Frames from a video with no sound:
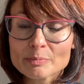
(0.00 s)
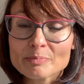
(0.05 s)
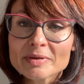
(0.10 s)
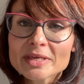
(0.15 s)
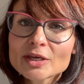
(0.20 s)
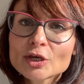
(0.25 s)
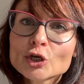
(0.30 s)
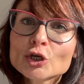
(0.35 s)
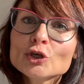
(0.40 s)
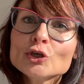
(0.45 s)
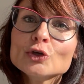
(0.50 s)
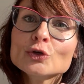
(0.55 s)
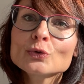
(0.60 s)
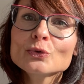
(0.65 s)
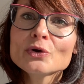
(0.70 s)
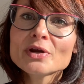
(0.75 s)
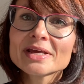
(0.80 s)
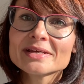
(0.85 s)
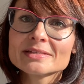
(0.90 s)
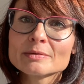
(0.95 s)
Be
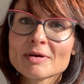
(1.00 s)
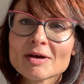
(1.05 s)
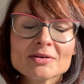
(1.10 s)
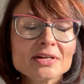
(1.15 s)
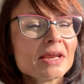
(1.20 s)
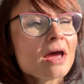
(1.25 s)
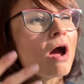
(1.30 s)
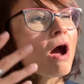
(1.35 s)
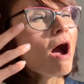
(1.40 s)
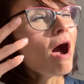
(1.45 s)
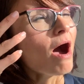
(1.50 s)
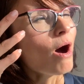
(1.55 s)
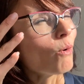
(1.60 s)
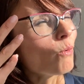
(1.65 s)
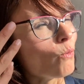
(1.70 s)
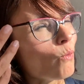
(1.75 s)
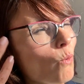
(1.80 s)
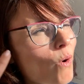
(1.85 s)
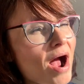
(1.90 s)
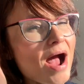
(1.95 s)
curious about it.
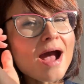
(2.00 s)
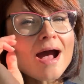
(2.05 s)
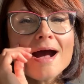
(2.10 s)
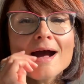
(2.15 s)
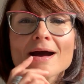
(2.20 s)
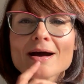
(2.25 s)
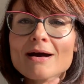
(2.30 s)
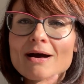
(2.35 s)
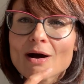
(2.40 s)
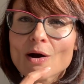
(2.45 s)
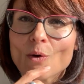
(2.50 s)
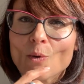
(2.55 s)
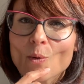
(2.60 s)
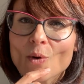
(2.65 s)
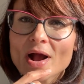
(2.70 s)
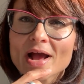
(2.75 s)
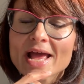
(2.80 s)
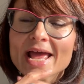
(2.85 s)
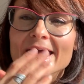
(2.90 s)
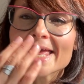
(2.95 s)
Wow,
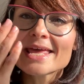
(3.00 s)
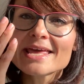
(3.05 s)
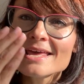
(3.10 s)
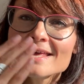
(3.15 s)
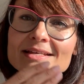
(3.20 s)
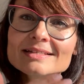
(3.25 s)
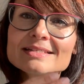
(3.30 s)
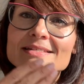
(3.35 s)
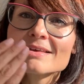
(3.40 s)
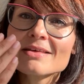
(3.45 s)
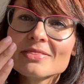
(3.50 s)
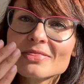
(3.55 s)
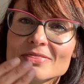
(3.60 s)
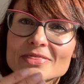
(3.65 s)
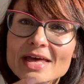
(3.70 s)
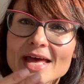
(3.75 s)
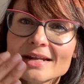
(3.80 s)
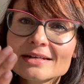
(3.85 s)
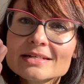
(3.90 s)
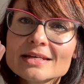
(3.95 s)
isn't
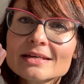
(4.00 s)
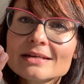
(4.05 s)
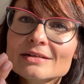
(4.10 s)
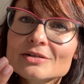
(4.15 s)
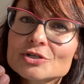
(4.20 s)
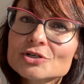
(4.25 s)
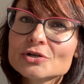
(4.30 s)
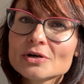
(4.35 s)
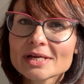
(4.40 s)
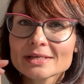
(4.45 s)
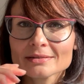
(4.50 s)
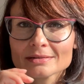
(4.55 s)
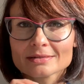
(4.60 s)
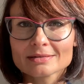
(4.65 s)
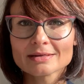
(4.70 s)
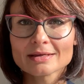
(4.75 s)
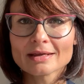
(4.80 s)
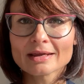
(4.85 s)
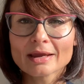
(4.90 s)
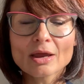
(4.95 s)
that
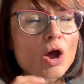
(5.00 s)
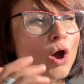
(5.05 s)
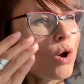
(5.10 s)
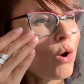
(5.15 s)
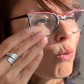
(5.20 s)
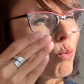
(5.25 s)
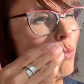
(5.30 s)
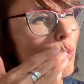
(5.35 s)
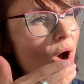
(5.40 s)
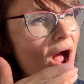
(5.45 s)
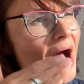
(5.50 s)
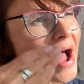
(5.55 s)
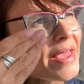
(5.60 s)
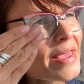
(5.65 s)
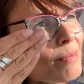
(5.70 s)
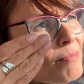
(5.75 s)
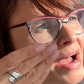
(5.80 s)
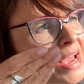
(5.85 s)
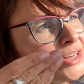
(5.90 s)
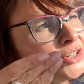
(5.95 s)
interesting? Why
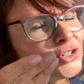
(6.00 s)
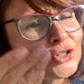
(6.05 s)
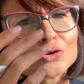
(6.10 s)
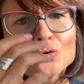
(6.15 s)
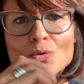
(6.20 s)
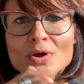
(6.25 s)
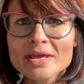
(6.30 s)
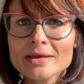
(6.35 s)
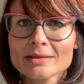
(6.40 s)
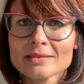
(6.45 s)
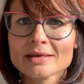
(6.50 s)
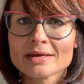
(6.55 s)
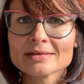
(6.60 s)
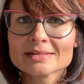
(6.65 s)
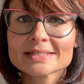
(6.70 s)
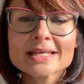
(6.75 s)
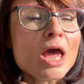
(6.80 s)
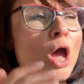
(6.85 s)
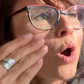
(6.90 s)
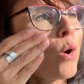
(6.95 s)
am I doing
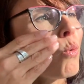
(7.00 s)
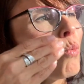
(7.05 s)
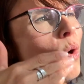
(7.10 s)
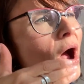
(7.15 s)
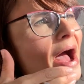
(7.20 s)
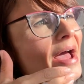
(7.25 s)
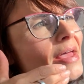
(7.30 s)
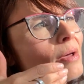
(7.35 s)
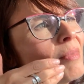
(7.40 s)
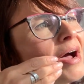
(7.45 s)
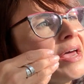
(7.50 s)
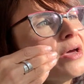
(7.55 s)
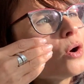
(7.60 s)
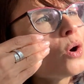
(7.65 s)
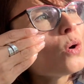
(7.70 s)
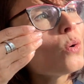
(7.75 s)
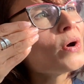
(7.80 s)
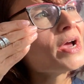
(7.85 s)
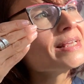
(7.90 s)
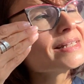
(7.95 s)
this? Why am I
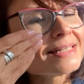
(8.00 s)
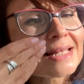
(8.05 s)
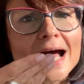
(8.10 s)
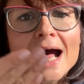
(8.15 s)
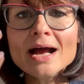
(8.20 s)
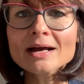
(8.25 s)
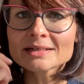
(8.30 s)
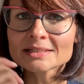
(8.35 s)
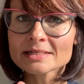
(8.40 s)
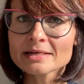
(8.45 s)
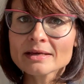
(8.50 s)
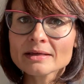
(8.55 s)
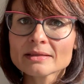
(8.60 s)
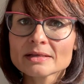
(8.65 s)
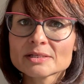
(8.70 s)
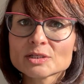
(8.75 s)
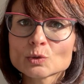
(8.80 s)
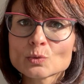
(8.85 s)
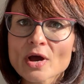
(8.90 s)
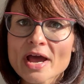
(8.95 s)
always acting
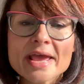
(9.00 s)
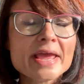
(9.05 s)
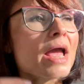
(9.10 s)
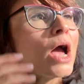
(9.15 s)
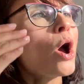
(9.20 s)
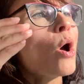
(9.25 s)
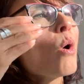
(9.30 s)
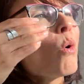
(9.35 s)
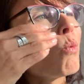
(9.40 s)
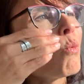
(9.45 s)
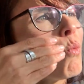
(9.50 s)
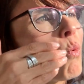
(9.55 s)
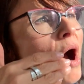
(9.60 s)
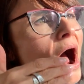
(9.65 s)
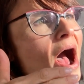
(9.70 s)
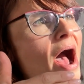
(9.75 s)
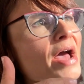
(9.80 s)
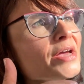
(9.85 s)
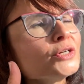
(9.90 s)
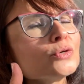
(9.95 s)
this way?
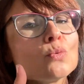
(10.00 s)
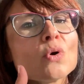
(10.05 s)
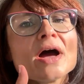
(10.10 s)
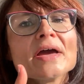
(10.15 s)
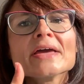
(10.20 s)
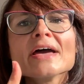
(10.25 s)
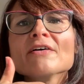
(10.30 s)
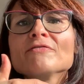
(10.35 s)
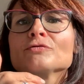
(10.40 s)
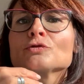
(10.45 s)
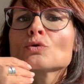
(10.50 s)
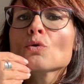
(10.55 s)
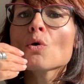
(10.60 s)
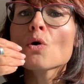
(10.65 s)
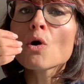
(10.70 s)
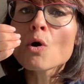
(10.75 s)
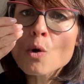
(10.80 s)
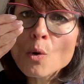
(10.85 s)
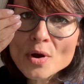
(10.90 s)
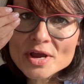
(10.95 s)
Why do I have to
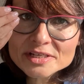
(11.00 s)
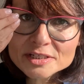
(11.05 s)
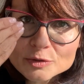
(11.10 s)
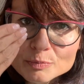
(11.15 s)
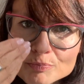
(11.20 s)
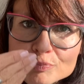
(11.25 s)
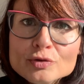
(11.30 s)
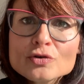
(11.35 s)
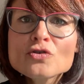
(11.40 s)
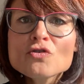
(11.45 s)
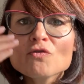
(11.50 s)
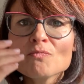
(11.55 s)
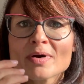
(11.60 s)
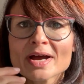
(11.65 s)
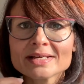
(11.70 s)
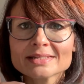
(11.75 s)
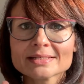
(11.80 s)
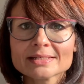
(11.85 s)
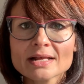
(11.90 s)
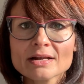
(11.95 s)
always prove
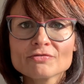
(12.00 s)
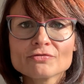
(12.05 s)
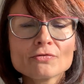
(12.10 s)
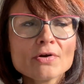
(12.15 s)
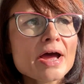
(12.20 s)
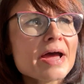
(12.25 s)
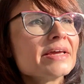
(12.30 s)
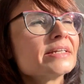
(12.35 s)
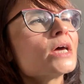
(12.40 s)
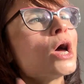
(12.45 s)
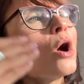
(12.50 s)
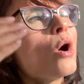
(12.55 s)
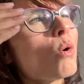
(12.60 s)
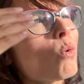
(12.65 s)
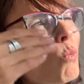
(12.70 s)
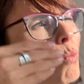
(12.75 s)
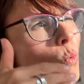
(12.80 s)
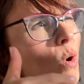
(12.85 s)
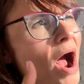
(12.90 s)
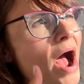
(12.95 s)
myself right?
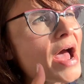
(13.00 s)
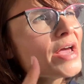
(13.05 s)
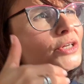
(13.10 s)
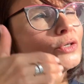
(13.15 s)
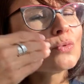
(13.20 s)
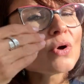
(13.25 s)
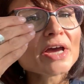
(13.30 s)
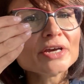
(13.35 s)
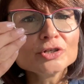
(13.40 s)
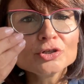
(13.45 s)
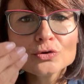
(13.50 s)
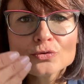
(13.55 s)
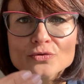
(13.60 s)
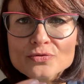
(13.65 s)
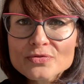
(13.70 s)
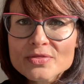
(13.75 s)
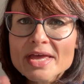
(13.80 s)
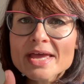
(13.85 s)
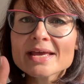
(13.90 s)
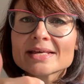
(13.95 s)
Why do I do
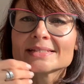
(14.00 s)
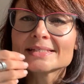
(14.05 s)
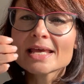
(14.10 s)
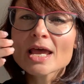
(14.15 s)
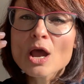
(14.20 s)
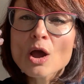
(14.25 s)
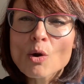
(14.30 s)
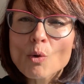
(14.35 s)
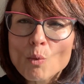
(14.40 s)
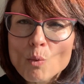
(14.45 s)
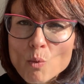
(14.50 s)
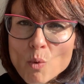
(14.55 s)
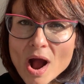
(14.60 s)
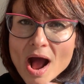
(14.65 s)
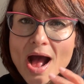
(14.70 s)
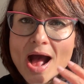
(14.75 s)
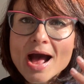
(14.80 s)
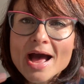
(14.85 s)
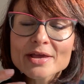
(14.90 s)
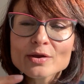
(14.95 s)
this?
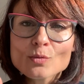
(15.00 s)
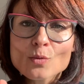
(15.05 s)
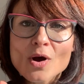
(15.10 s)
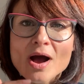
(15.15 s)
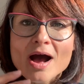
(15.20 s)
Why?